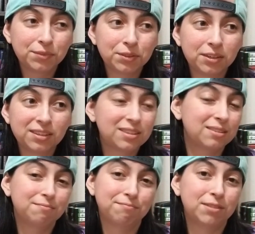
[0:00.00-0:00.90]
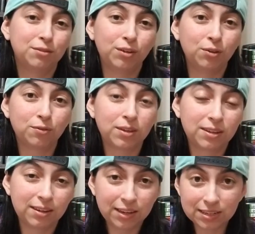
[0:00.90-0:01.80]
this video
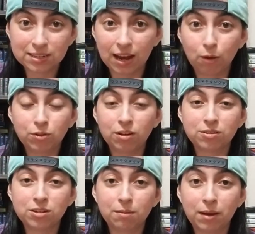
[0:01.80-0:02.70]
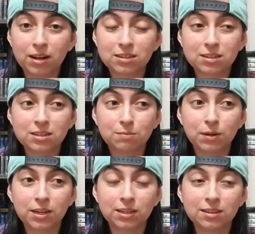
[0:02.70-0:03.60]
gets out there to the masses,
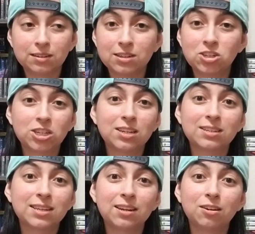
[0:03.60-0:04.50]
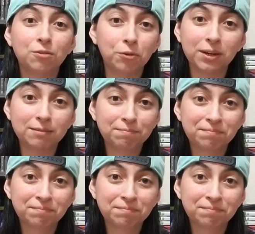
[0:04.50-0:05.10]
because this shit is getting annoying.